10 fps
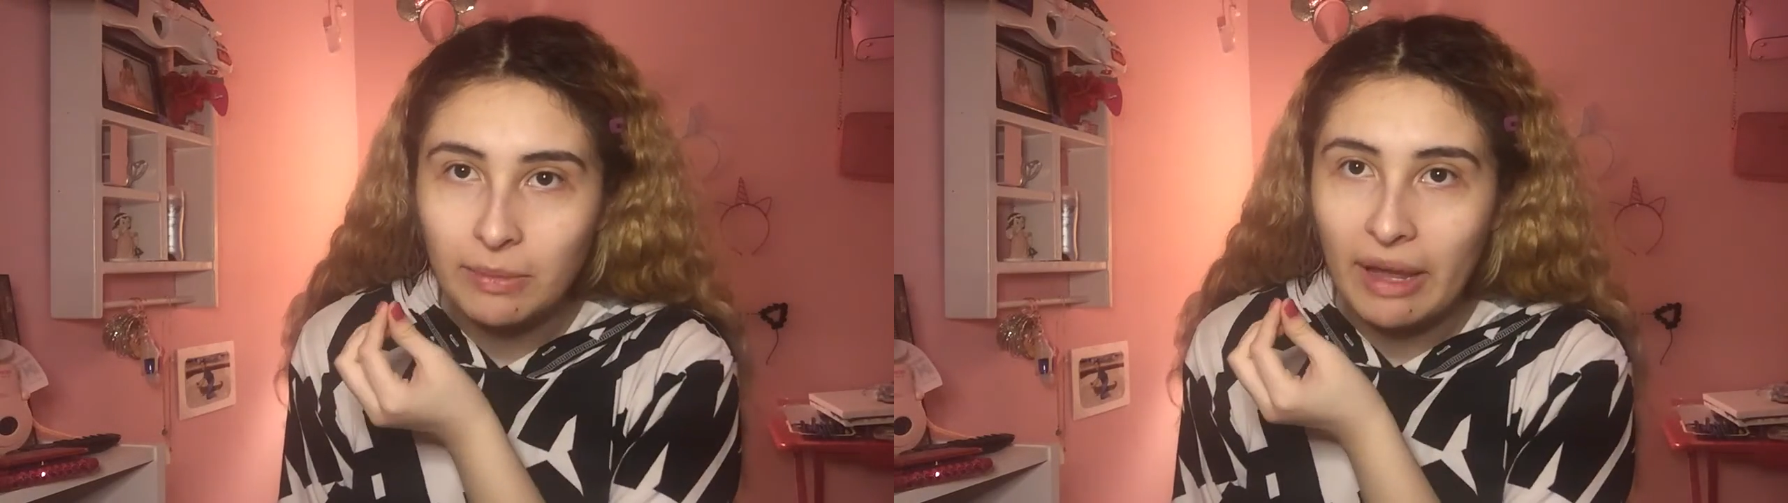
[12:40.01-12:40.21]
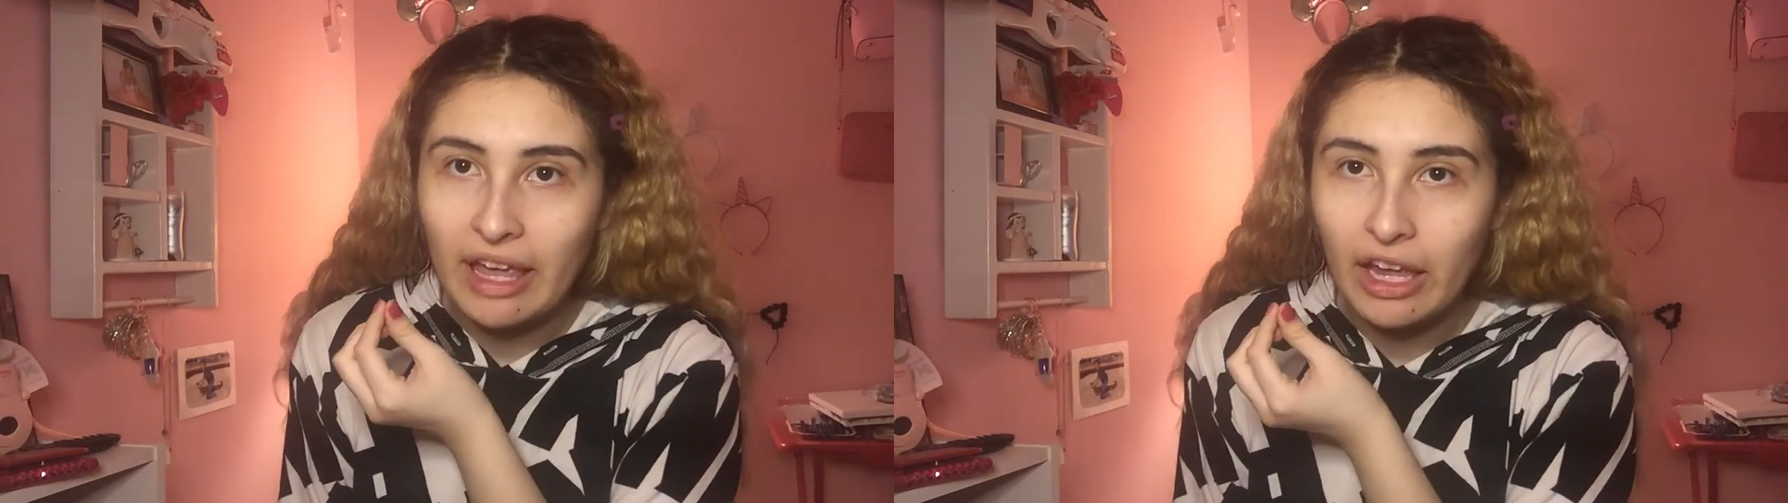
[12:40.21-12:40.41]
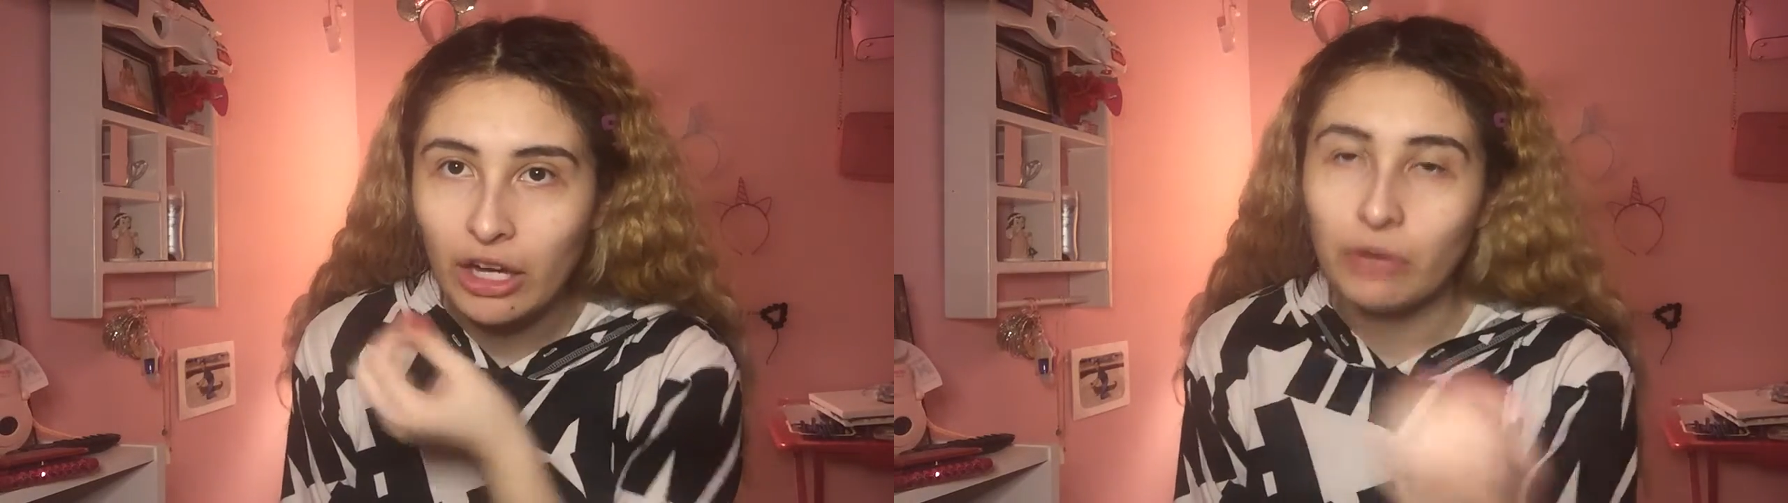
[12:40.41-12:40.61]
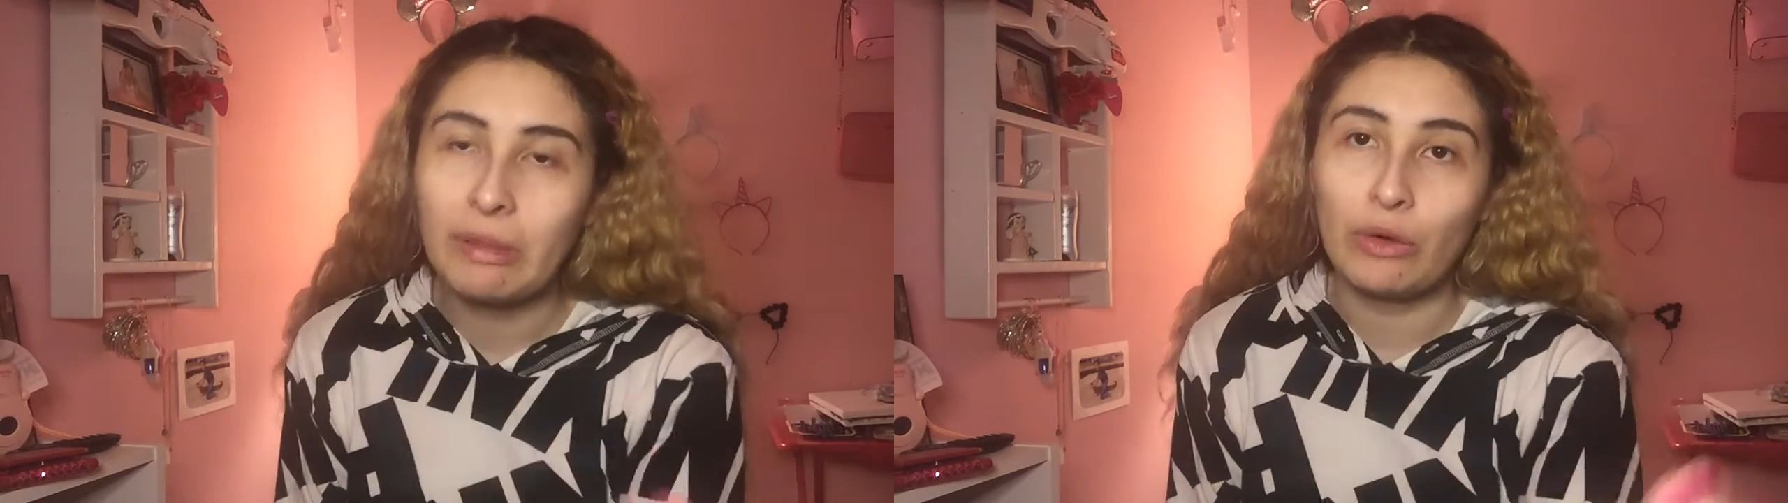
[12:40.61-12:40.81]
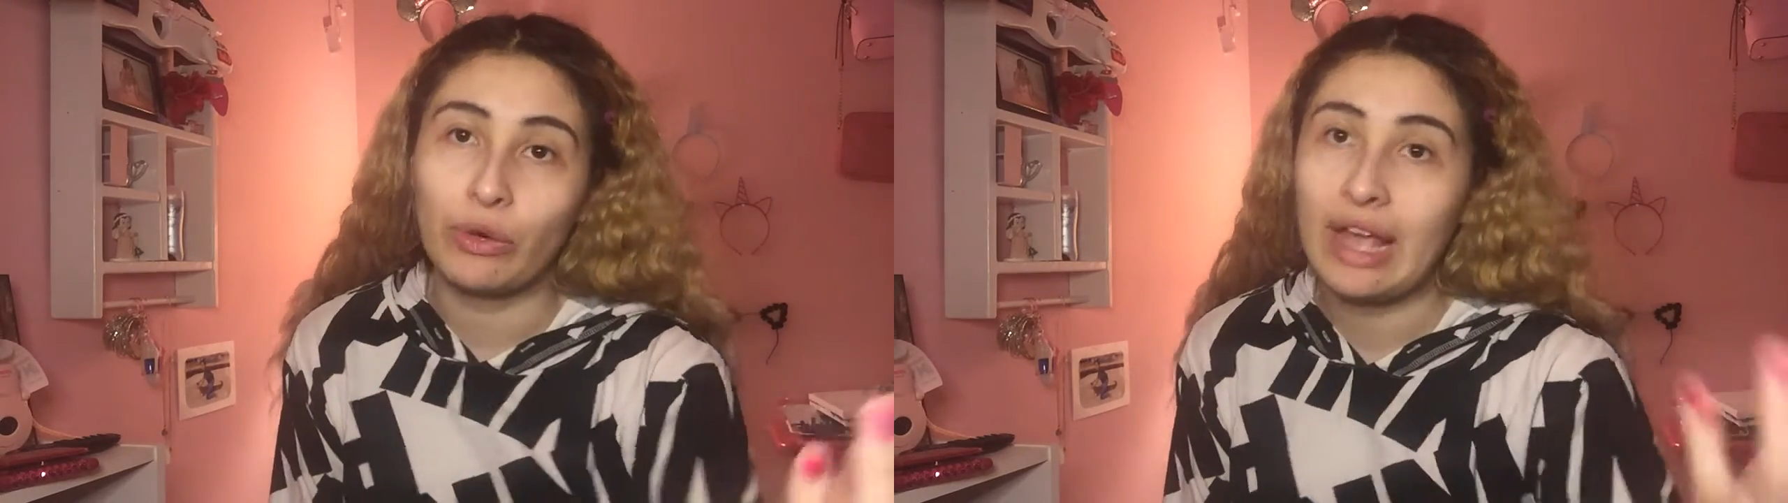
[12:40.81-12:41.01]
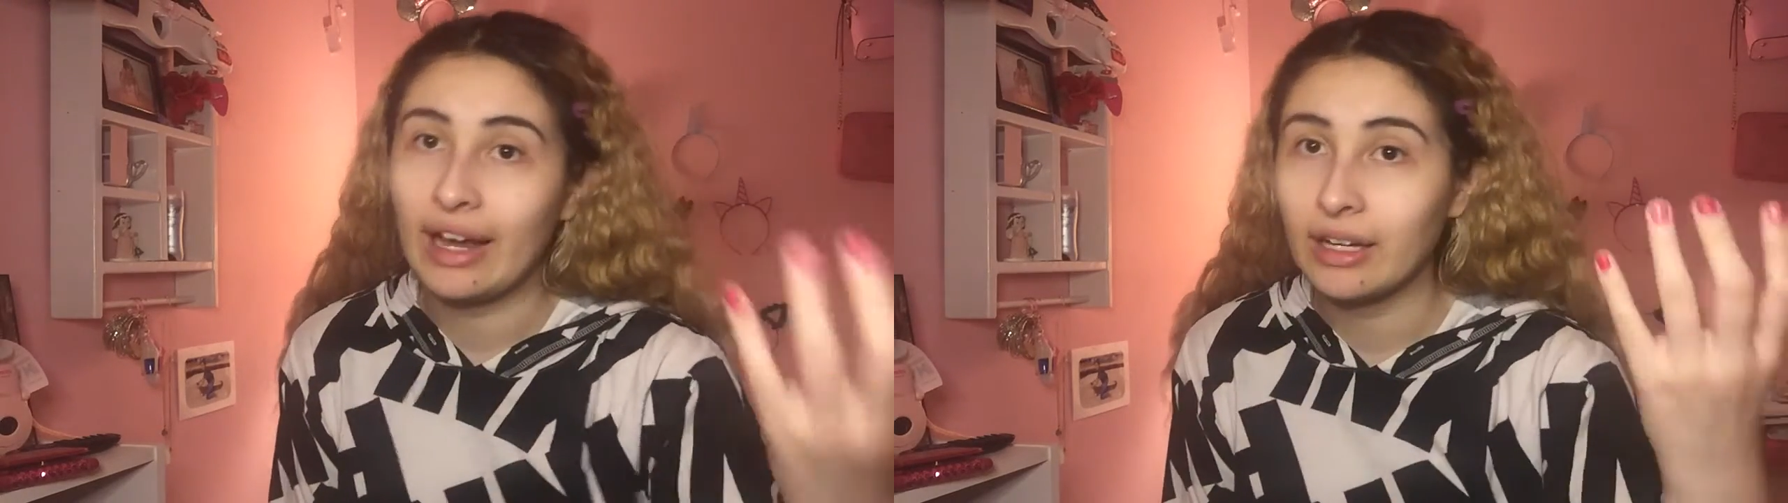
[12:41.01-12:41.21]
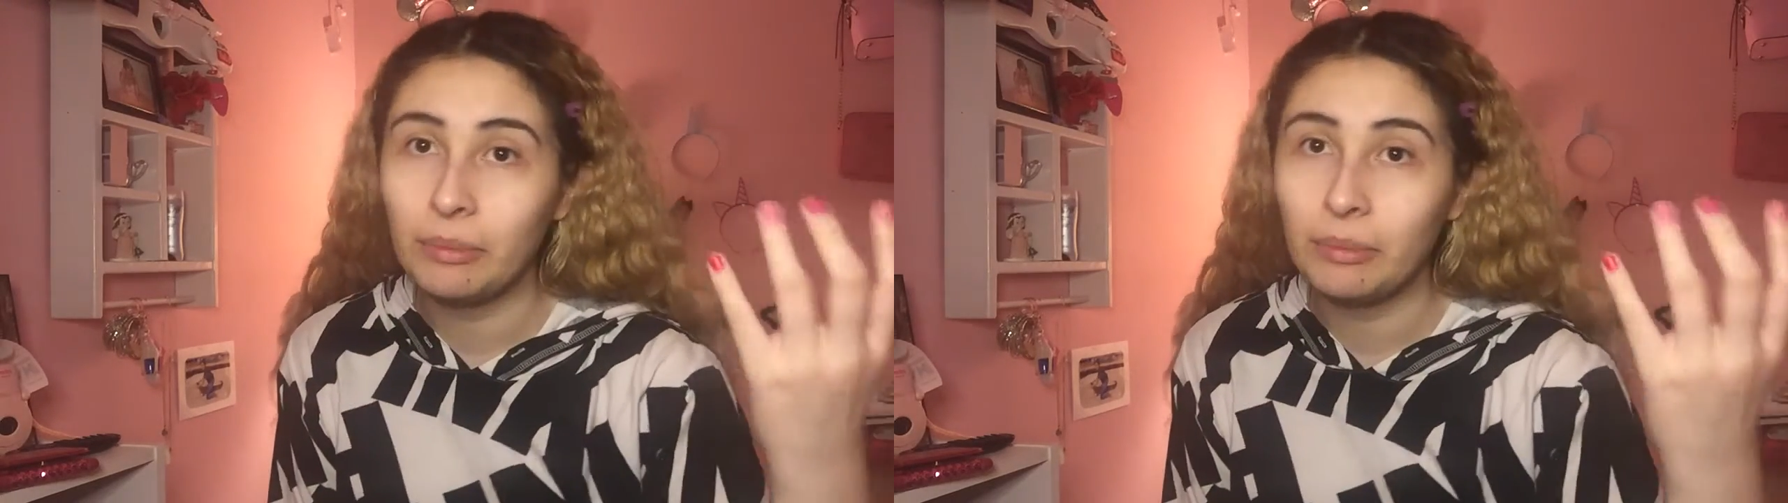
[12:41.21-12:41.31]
to my hair may react